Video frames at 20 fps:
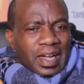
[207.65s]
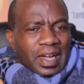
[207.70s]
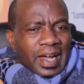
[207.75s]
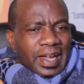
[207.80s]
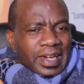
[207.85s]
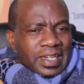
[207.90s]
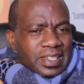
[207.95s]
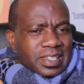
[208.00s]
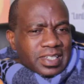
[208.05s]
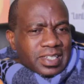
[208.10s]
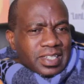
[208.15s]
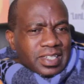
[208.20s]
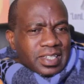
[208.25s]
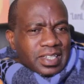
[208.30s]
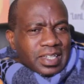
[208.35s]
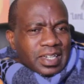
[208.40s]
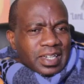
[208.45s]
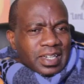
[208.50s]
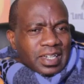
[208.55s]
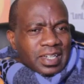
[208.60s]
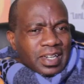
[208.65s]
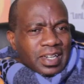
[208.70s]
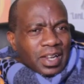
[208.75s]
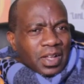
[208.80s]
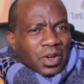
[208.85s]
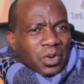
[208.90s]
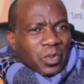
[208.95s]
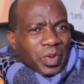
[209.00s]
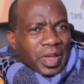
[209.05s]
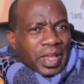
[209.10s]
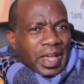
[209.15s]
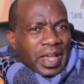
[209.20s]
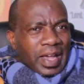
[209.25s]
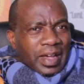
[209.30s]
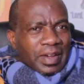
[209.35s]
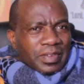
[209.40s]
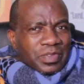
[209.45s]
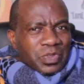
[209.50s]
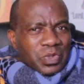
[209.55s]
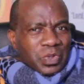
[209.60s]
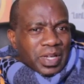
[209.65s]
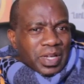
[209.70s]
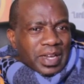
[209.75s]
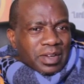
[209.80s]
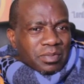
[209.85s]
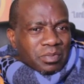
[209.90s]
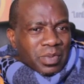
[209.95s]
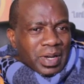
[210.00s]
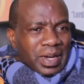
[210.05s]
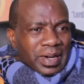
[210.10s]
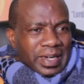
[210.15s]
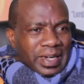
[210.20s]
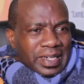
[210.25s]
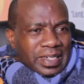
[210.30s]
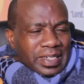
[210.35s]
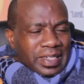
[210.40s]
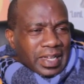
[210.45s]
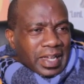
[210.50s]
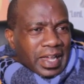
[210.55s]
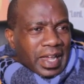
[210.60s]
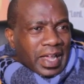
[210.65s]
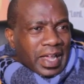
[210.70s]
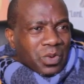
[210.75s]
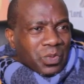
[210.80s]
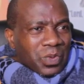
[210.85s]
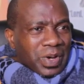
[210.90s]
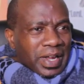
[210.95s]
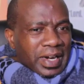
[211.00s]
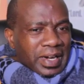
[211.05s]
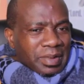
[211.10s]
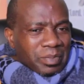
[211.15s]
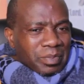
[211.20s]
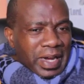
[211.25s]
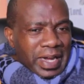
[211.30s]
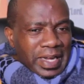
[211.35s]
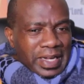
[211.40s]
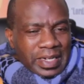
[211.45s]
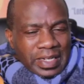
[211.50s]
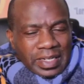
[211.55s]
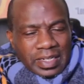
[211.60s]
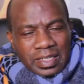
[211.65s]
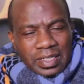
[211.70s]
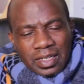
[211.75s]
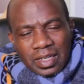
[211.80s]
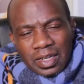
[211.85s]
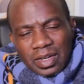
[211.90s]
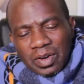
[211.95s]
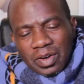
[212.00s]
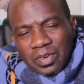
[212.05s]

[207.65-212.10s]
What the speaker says: until we have to get married and we are reminded